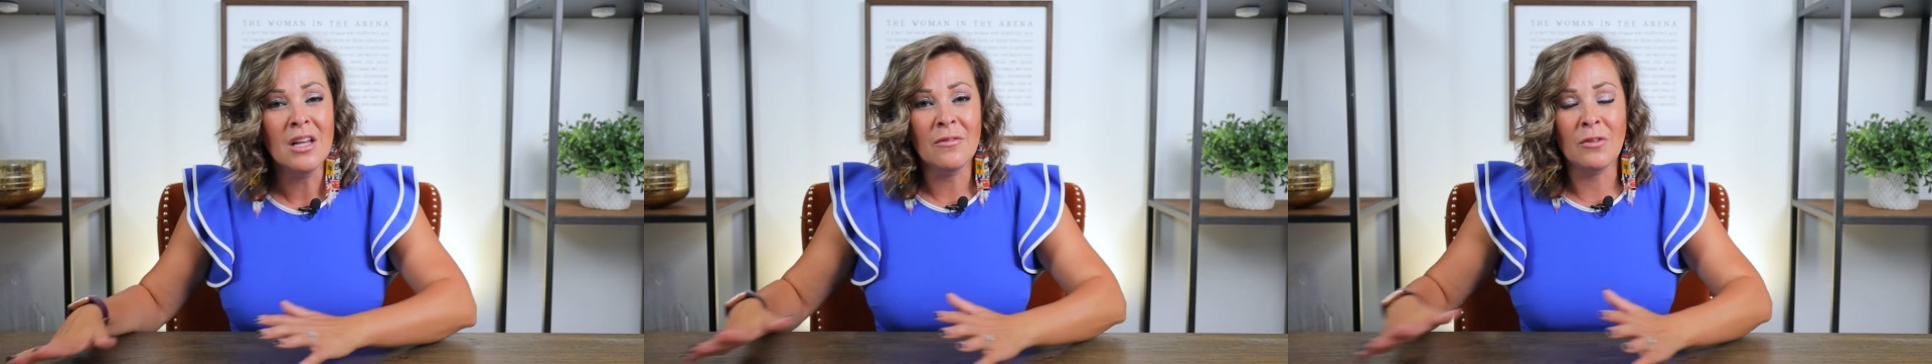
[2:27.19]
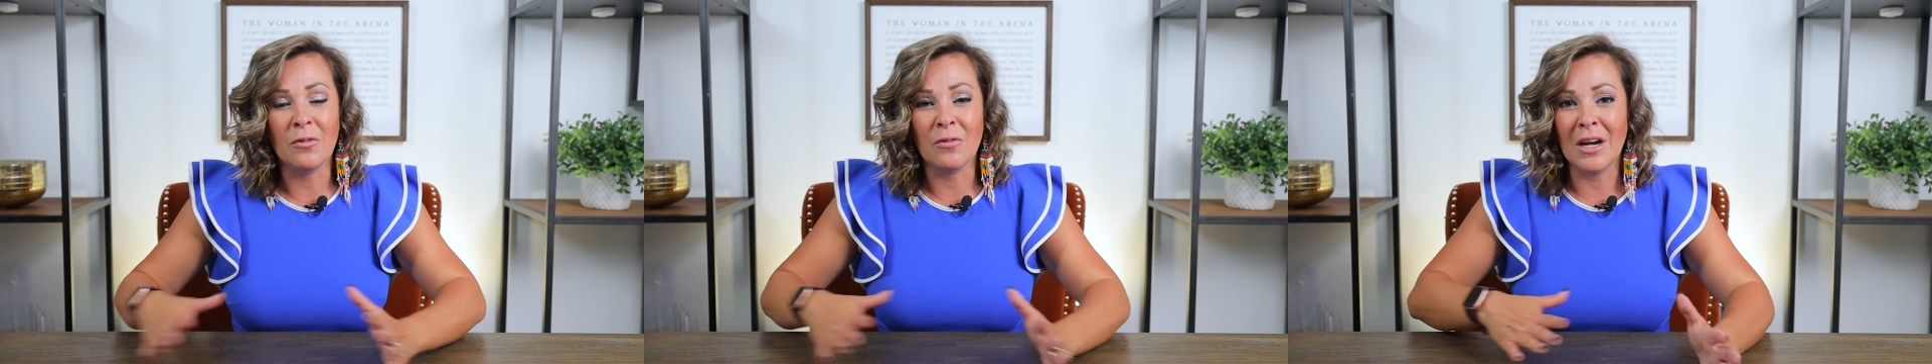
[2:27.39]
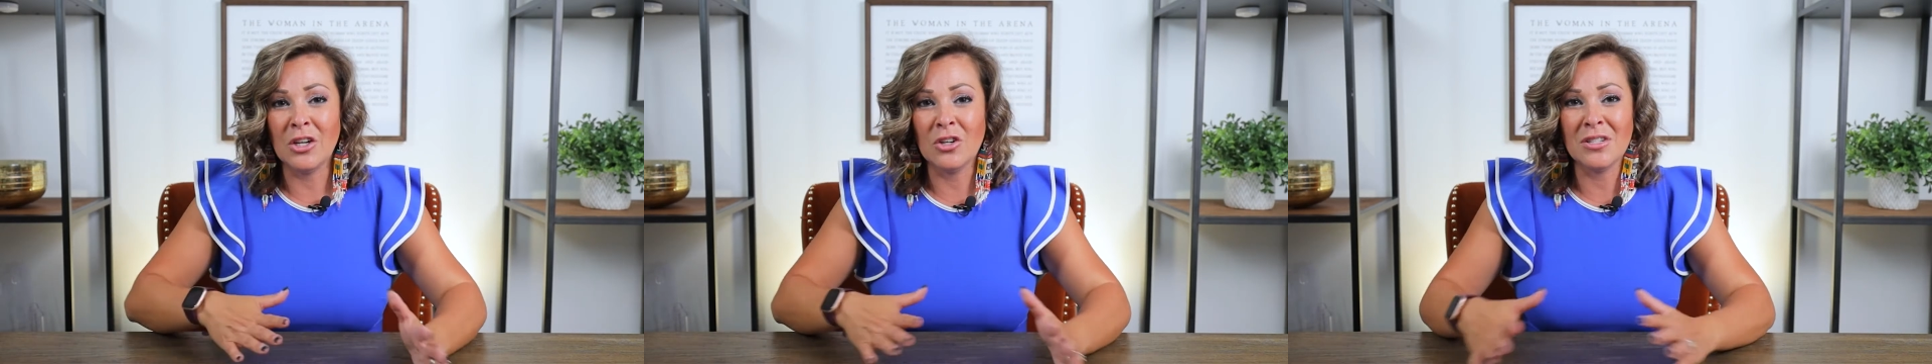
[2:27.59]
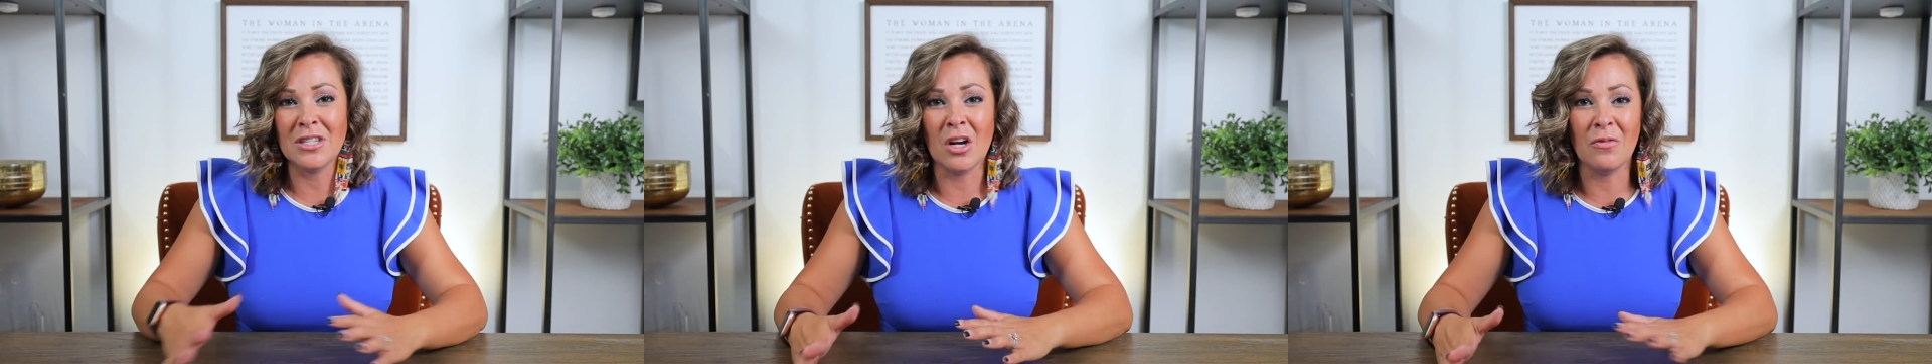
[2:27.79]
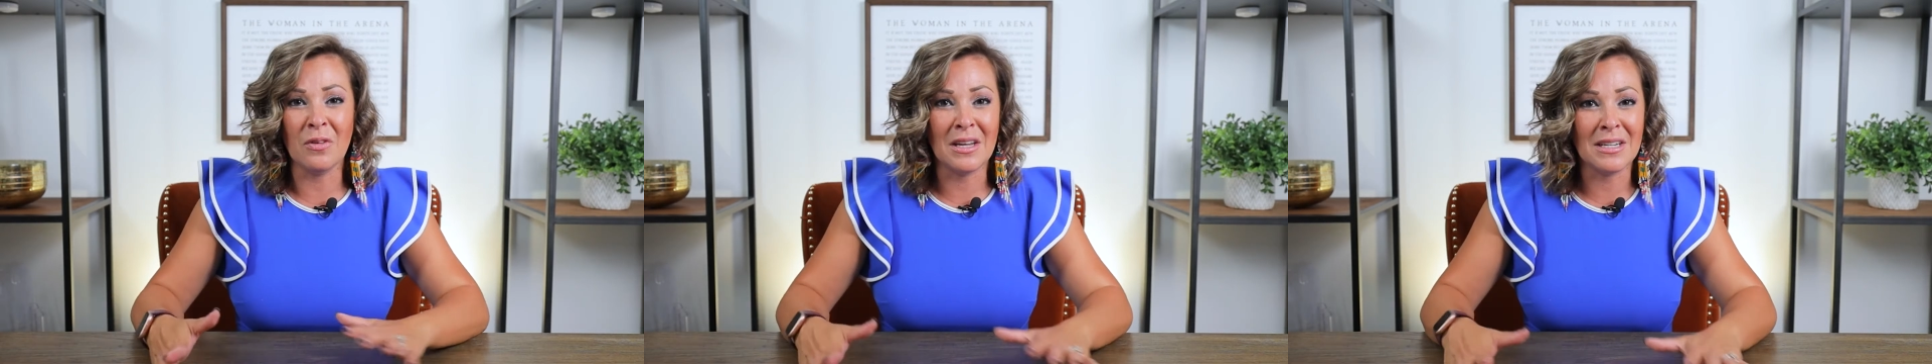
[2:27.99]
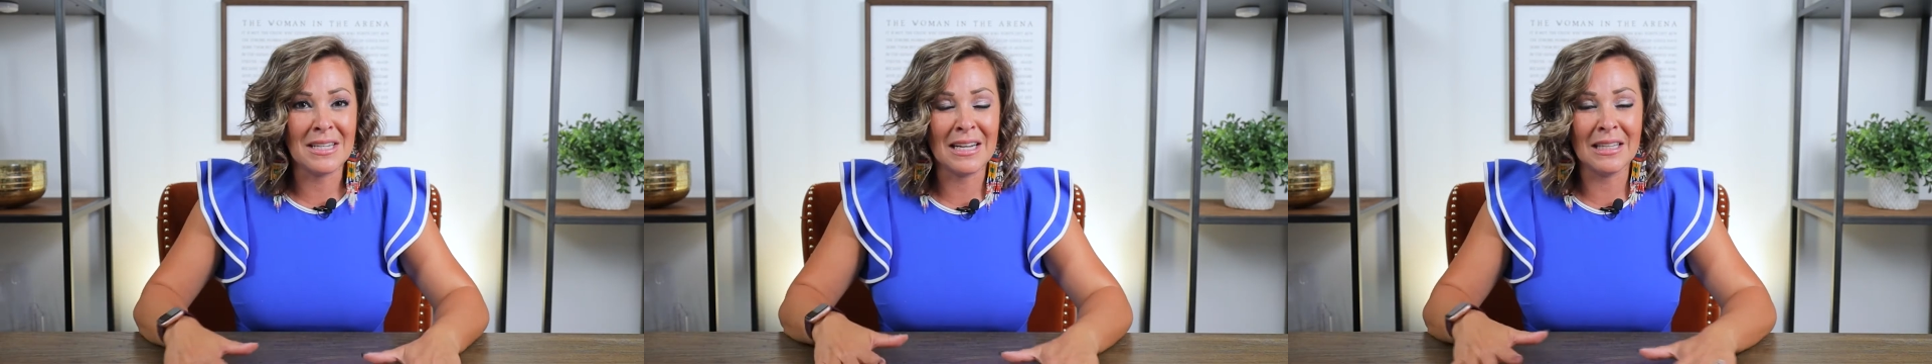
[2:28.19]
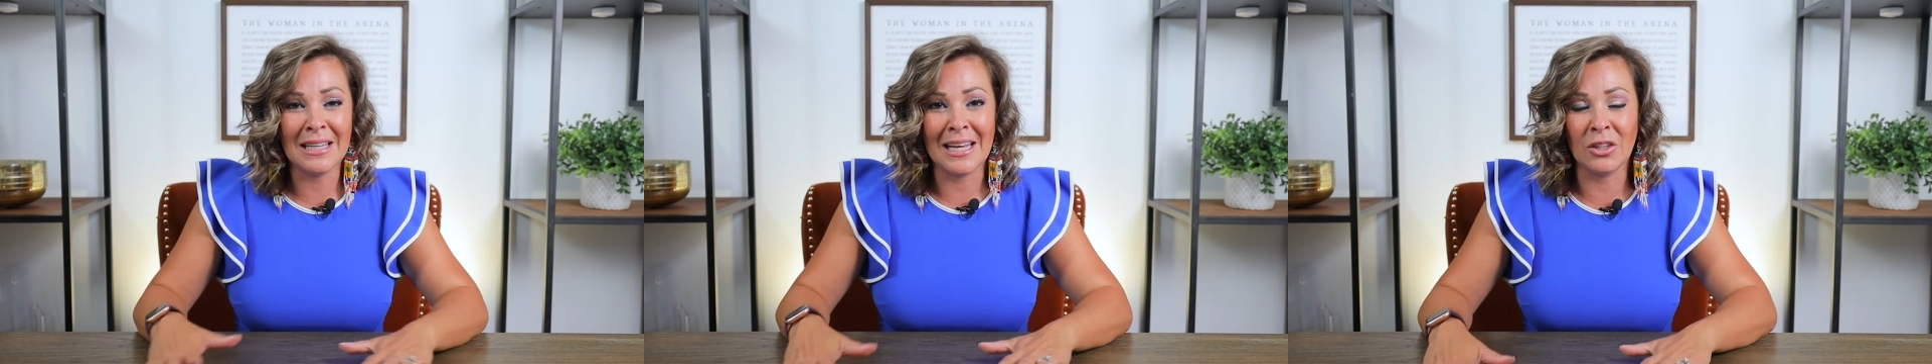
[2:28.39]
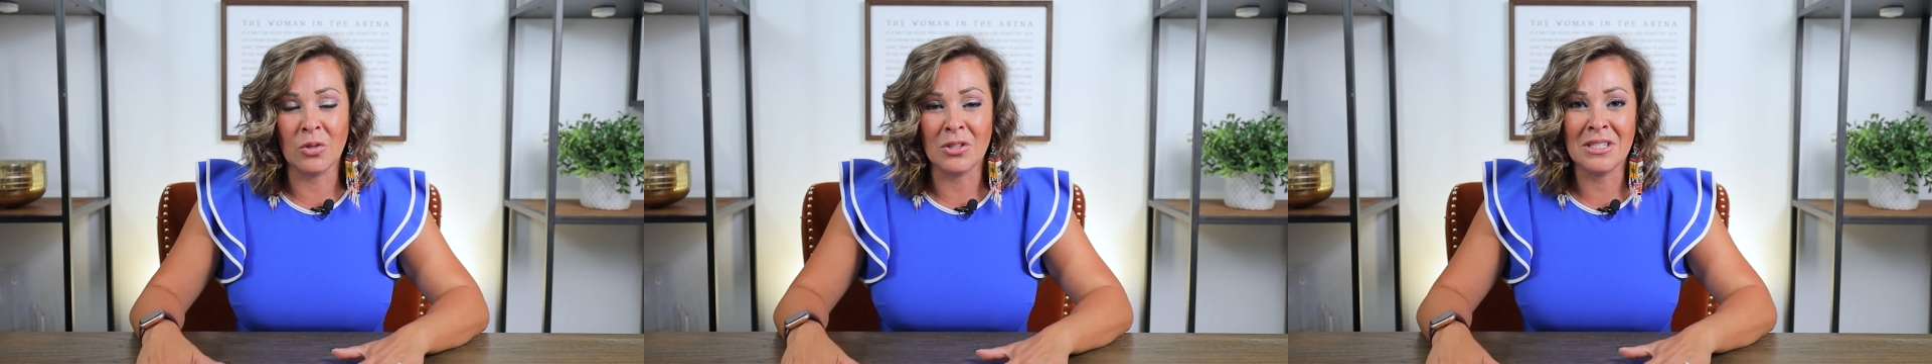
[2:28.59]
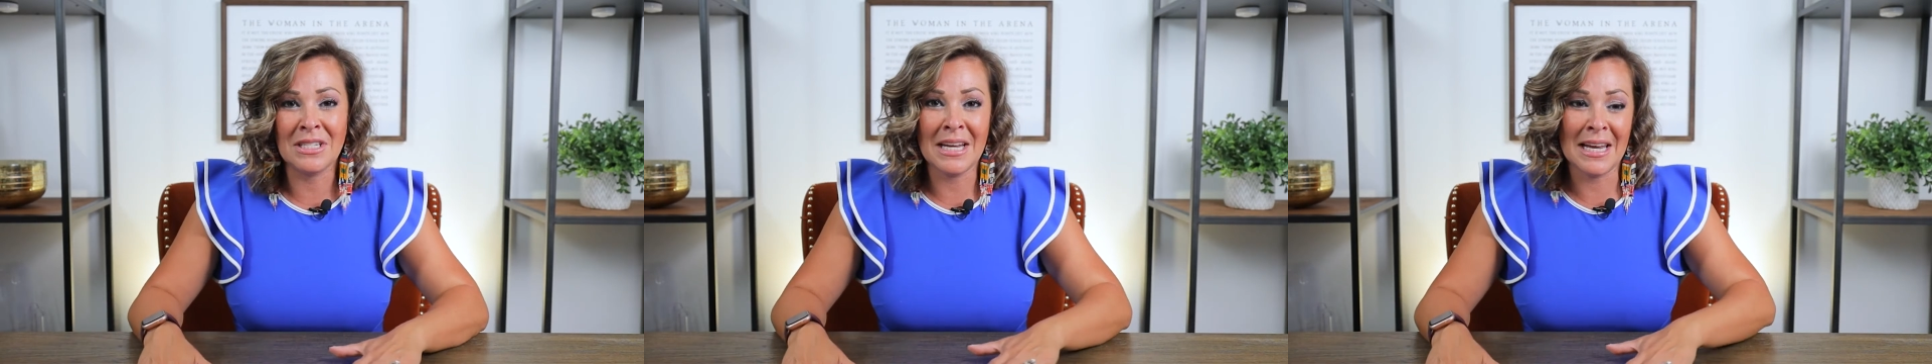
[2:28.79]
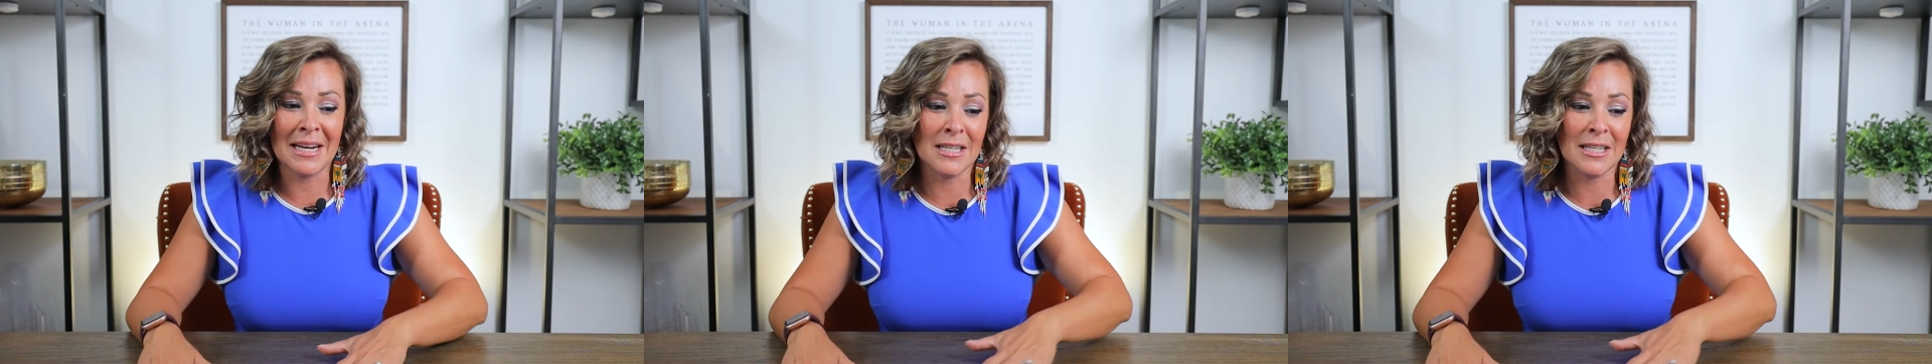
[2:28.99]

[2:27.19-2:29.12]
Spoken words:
If you find yourself in a tenant-landlord state